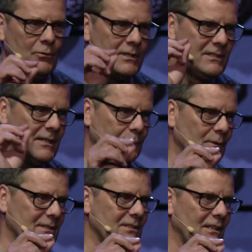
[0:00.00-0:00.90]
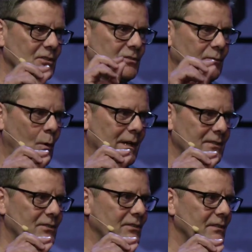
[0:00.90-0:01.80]
the difference in his voice.
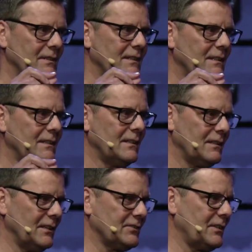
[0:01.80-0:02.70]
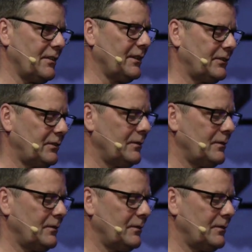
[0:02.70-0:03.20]
Listen to this.